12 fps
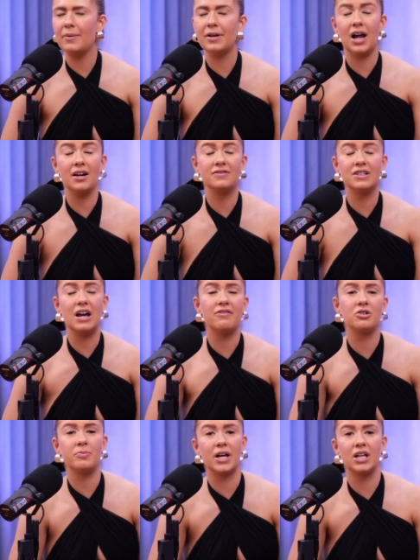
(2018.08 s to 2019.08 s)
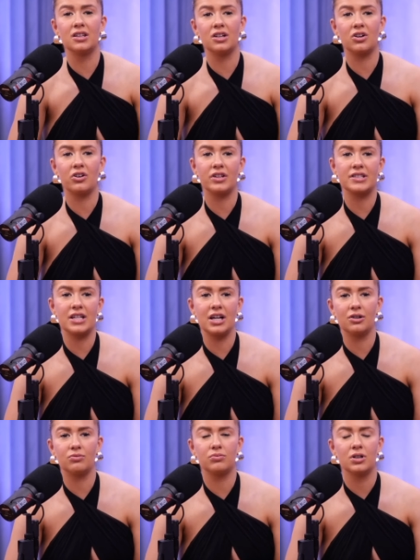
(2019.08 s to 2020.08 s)
I've never been the girl that's
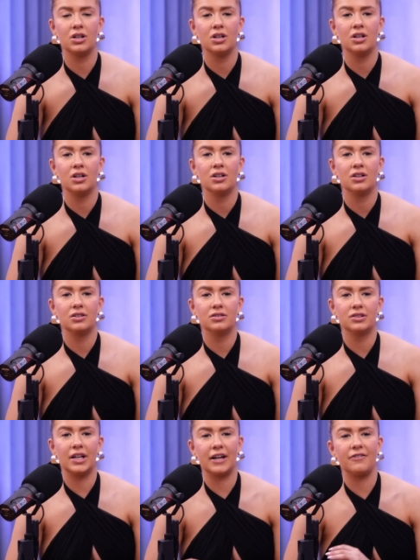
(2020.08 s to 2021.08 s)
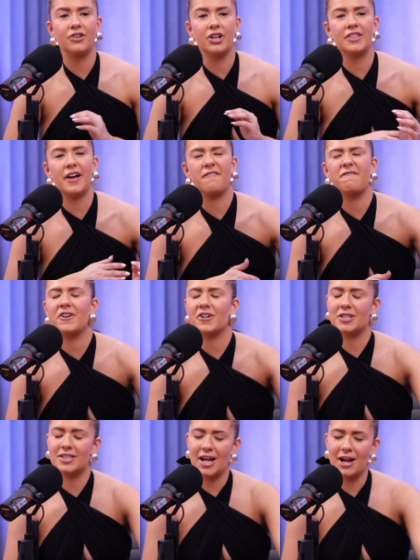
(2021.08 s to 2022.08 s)
like I feel like that
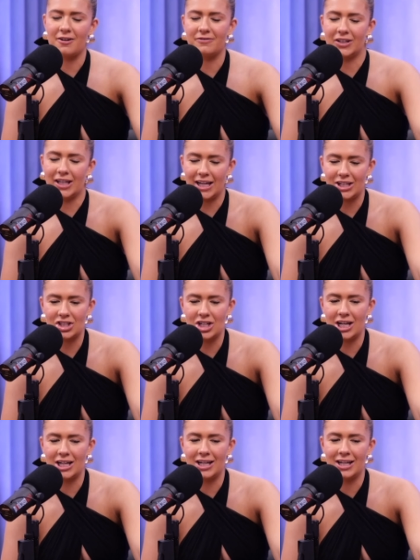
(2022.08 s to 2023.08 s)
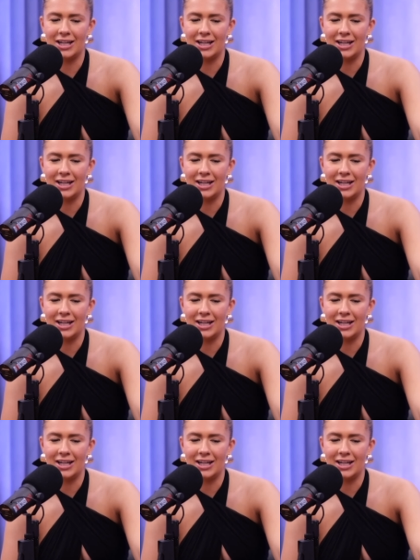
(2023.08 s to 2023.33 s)
first day on vacation,